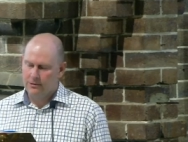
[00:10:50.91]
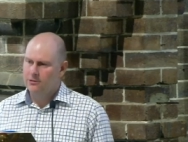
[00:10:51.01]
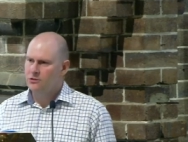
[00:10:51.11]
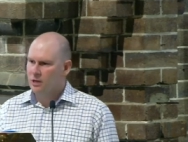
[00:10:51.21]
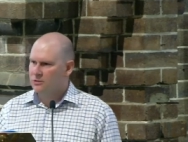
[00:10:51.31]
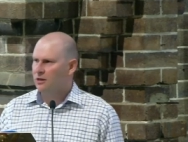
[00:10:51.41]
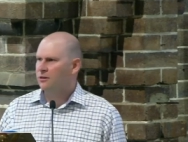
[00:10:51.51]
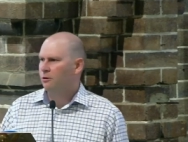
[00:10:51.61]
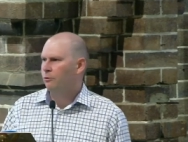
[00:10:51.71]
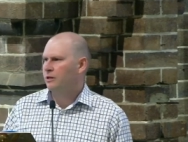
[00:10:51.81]
doesn't
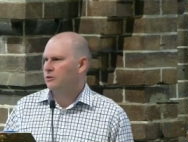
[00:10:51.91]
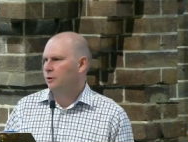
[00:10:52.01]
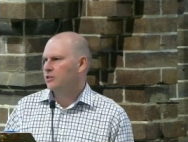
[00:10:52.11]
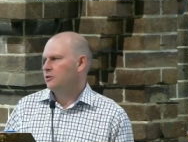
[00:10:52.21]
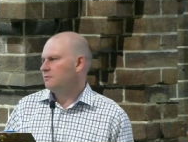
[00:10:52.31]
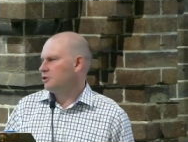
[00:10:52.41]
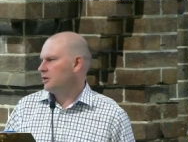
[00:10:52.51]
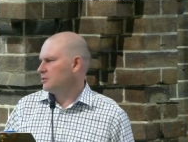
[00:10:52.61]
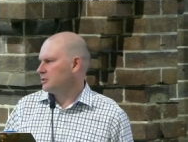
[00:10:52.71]
the resurrection of Jesus